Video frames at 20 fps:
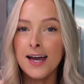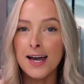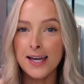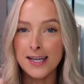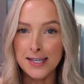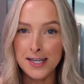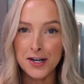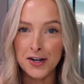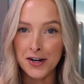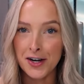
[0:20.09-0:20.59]
a
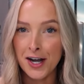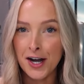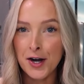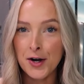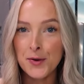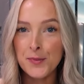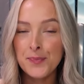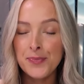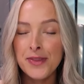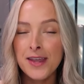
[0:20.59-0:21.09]
year
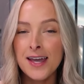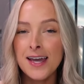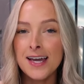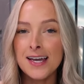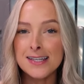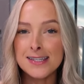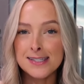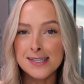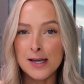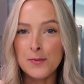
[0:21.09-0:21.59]
ago,
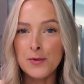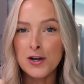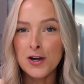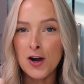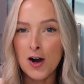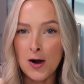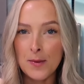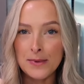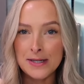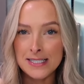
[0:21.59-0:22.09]
and someone
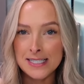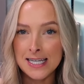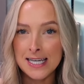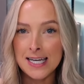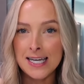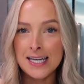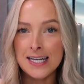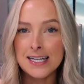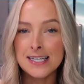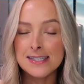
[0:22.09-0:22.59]

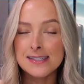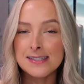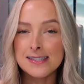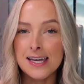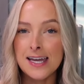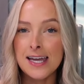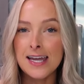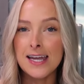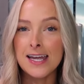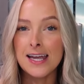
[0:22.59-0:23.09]
commented
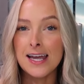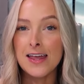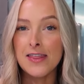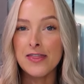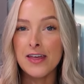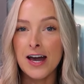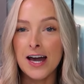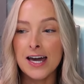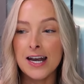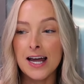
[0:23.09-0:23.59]
saying
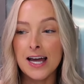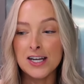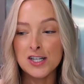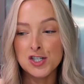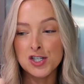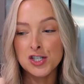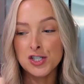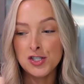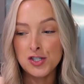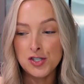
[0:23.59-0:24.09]
that I
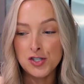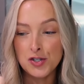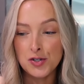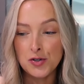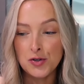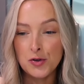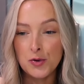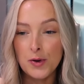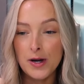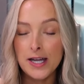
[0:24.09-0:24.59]
should
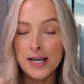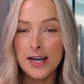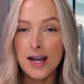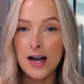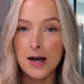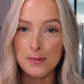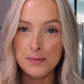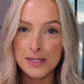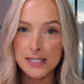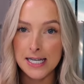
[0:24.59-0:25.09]
do an
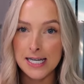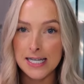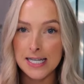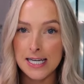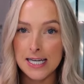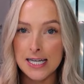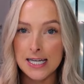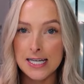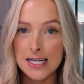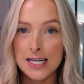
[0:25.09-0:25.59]

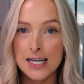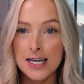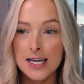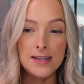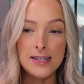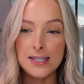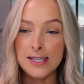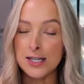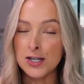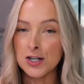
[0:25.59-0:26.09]
updated
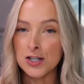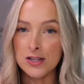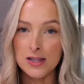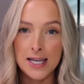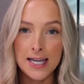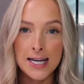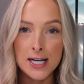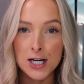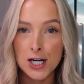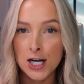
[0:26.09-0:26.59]
year
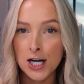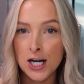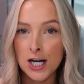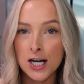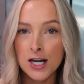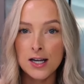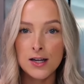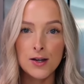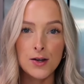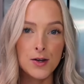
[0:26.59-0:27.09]

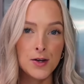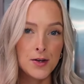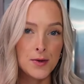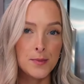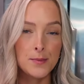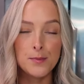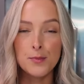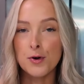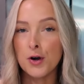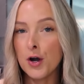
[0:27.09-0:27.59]
later,
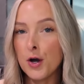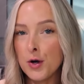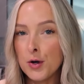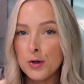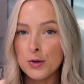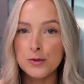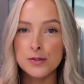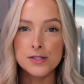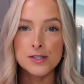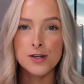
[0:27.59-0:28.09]

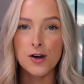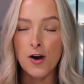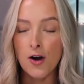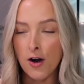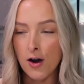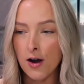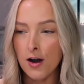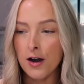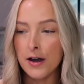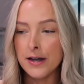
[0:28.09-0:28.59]
pros,
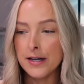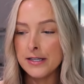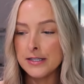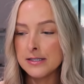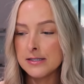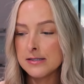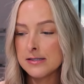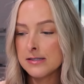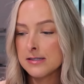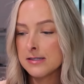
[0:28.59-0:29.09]

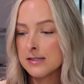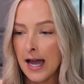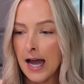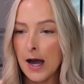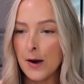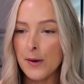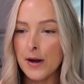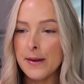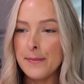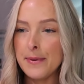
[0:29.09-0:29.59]
cons,
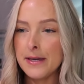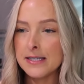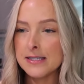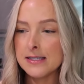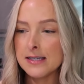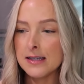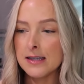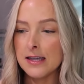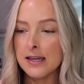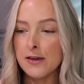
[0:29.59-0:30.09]
how I
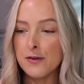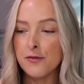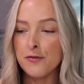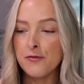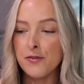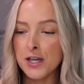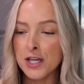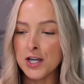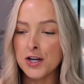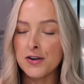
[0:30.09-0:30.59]
basically
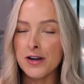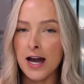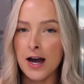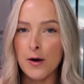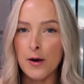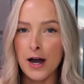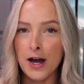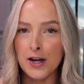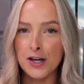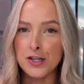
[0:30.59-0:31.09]
figured
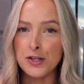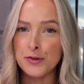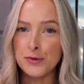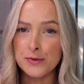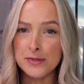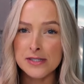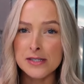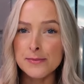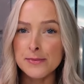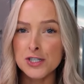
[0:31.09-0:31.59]
out how to
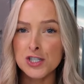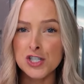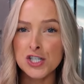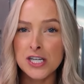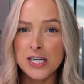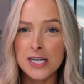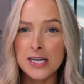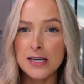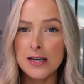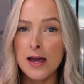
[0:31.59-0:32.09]
use the
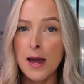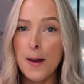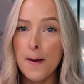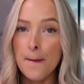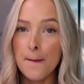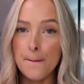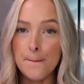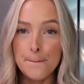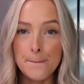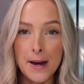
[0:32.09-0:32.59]
machine
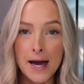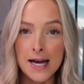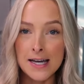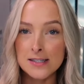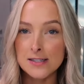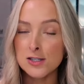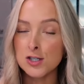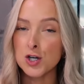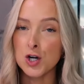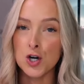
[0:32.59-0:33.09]

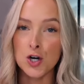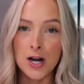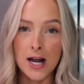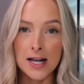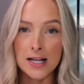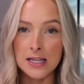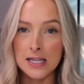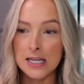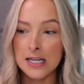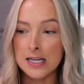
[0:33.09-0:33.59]
best
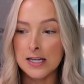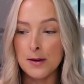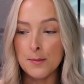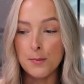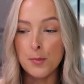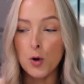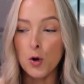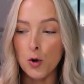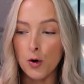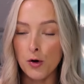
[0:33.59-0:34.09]
correctly to
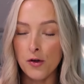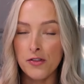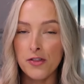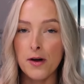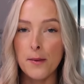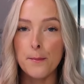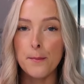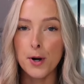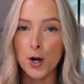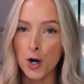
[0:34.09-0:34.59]
pull
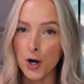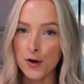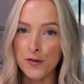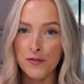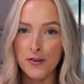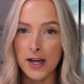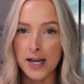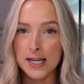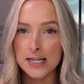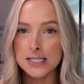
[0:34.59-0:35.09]
the
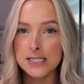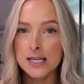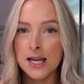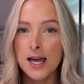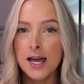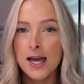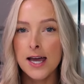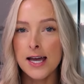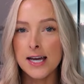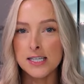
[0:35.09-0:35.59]
perfect
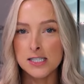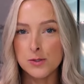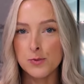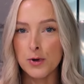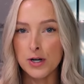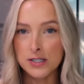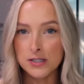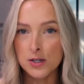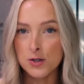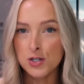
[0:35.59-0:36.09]

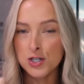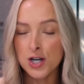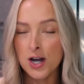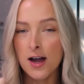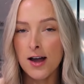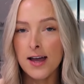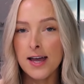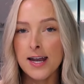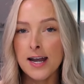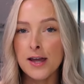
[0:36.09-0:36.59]
espresso
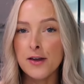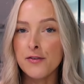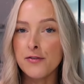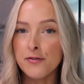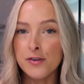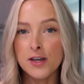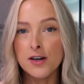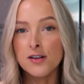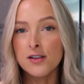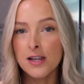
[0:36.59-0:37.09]
shot, and I
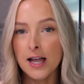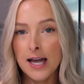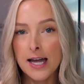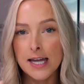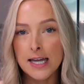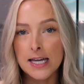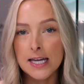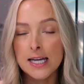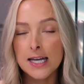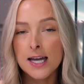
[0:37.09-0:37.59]
feel
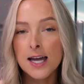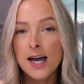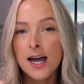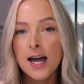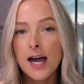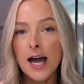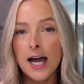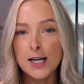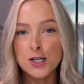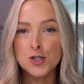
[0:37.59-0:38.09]
like
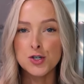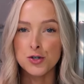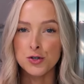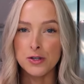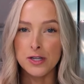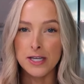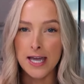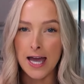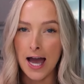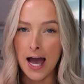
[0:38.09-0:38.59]
I
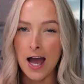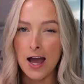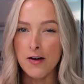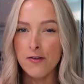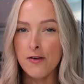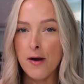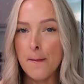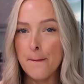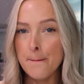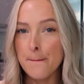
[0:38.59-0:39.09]
truly
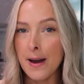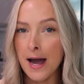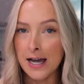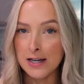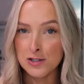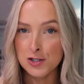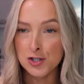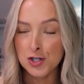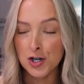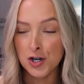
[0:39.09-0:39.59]
have
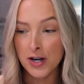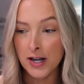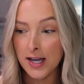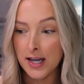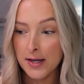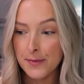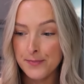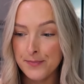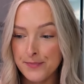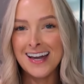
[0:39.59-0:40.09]
mastered
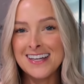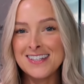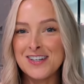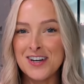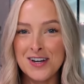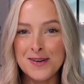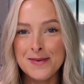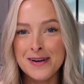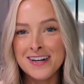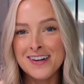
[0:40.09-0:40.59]
it. I
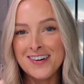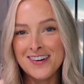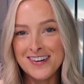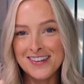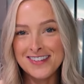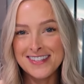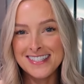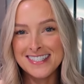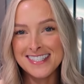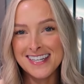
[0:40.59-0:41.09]
talk about it
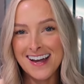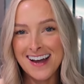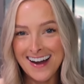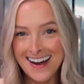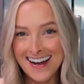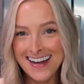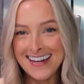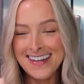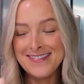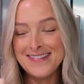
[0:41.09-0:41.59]
all the
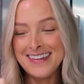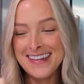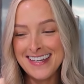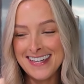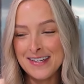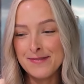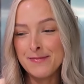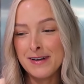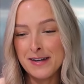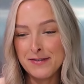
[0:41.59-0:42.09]
time
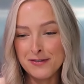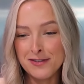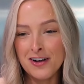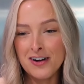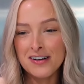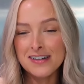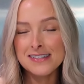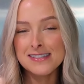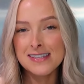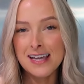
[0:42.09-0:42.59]
in my
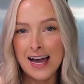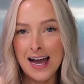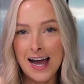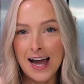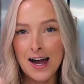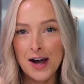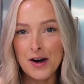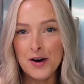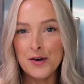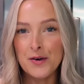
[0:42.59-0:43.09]
vlogs,
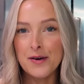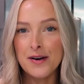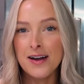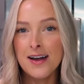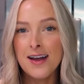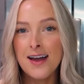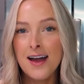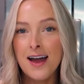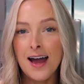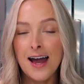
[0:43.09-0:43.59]
how
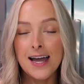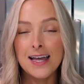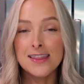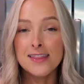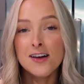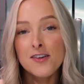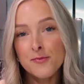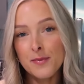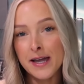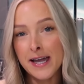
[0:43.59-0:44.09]
I
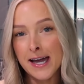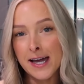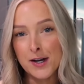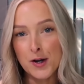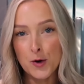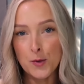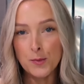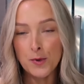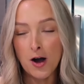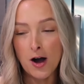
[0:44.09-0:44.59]
love my
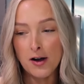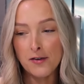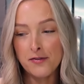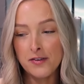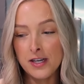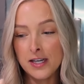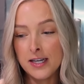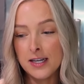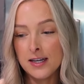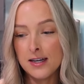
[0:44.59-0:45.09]
at-home
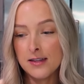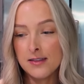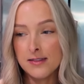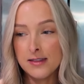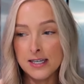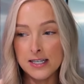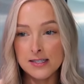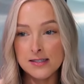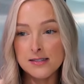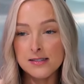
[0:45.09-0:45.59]
coffee.
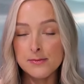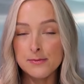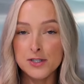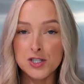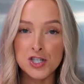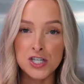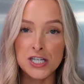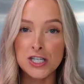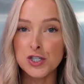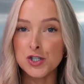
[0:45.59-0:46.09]
This
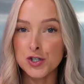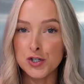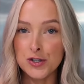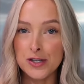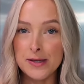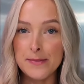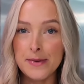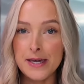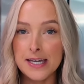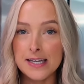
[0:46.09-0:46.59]
machine
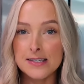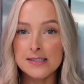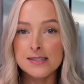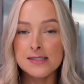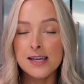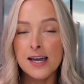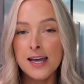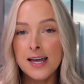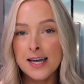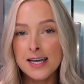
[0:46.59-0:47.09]
truly
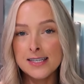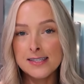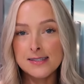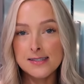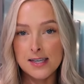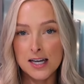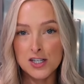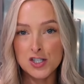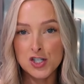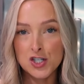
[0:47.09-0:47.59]
makes
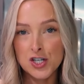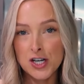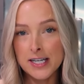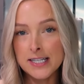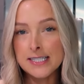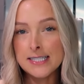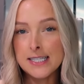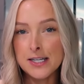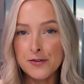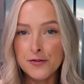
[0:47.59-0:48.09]
such a
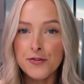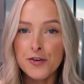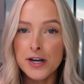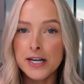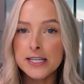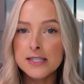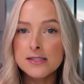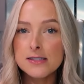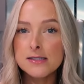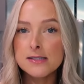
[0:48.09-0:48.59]

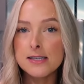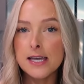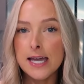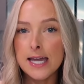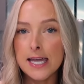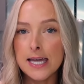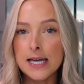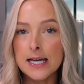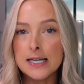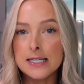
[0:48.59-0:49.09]
difference,
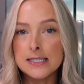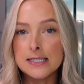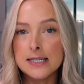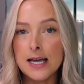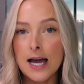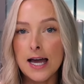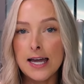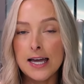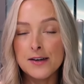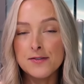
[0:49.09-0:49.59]
and
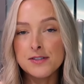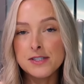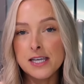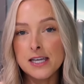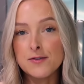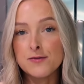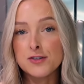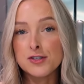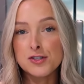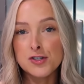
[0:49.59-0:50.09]
I have
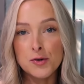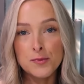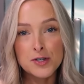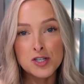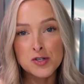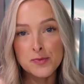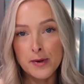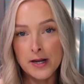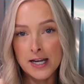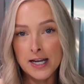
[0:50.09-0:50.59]
saved so
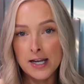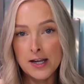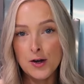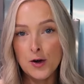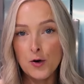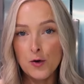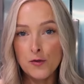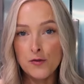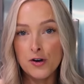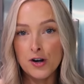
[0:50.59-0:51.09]
much money
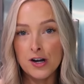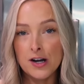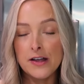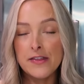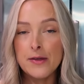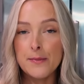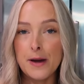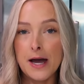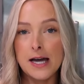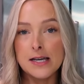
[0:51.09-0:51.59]
over
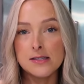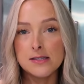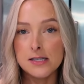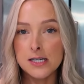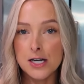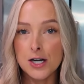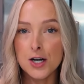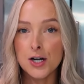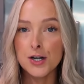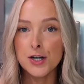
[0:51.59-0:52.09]
the past
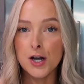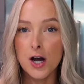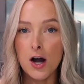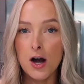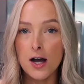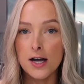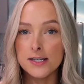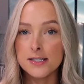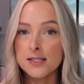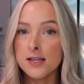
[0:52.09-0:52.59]
year
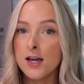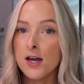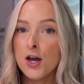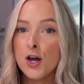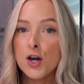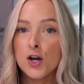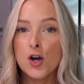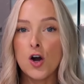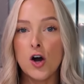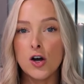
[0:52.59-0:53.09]
not
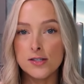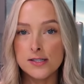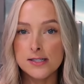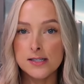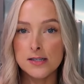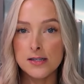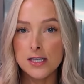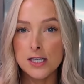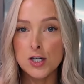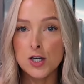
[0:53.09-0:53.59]

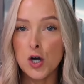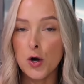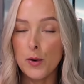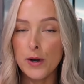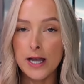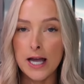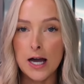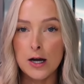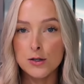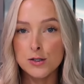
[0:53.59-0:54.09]
constantly
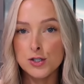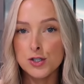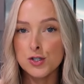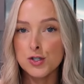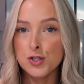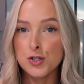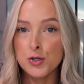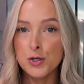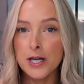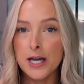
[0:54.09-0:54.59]
going out
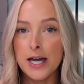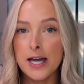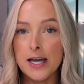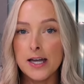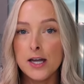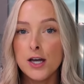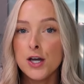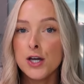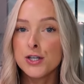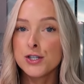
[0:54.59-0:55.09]
to
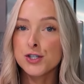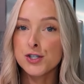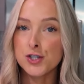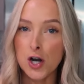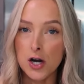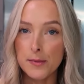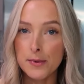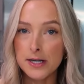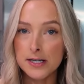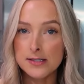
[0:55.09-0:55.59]
get
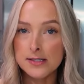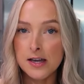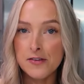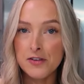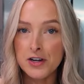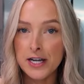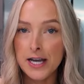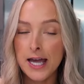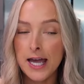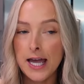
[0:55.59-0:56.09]
Starbucks
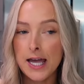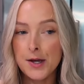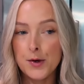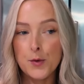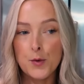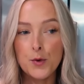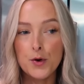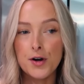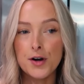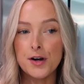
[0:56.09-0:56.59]
every day
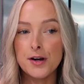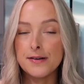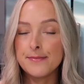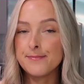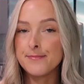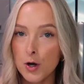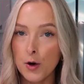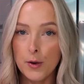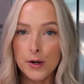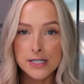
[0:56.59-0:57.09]
or
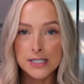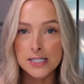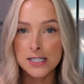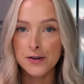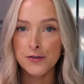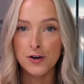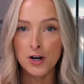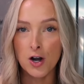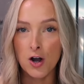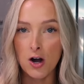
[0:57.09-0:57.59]
going to
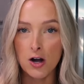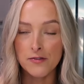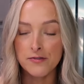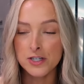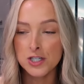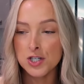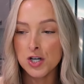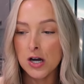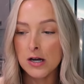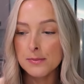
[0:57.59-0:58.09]
different
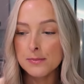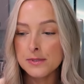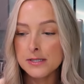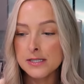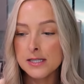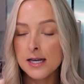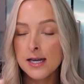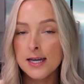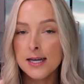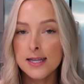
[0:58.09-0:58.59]
coffee
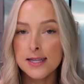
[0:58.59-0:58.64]
shops.